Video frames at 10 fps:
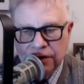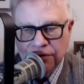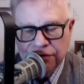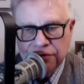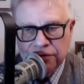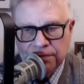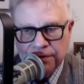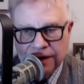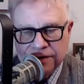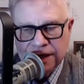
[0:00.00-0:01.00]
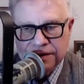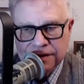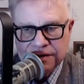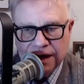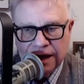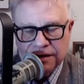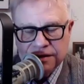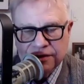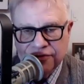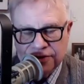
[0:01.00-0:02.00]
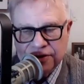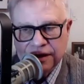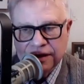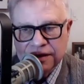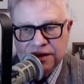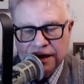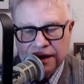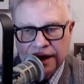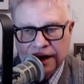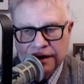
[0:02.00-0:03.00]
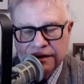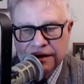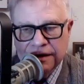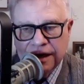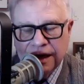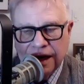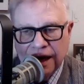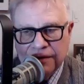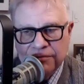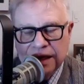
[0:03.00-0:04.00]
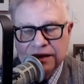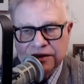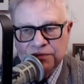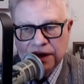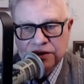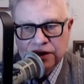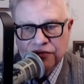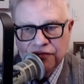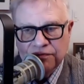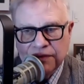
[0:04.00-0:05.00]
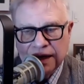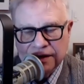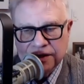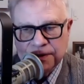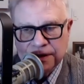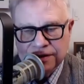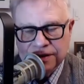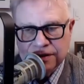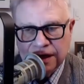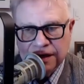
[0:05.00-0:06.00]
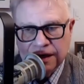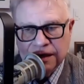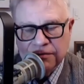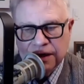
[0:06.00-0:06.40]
through the process as efficiently as I can, and make as much of my experience as I can.